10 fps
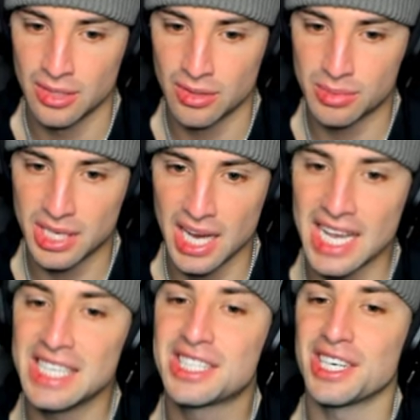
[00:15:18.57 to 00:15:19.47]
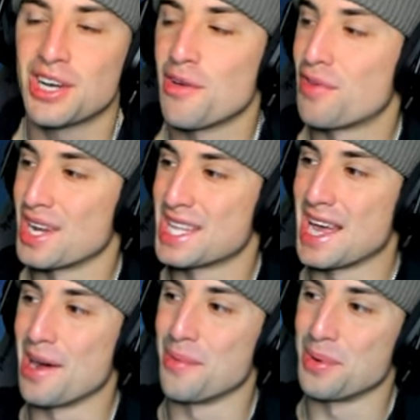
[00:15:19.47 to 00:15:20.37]
Whimsicott is going to go for the
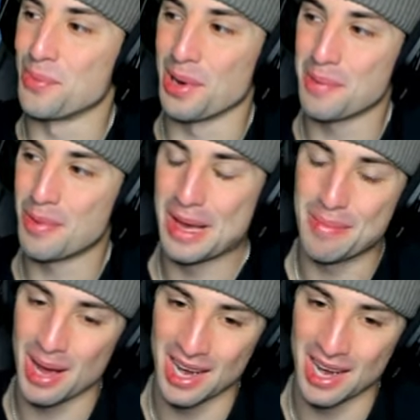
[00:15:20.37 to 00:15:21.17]
Tailwind. What a play by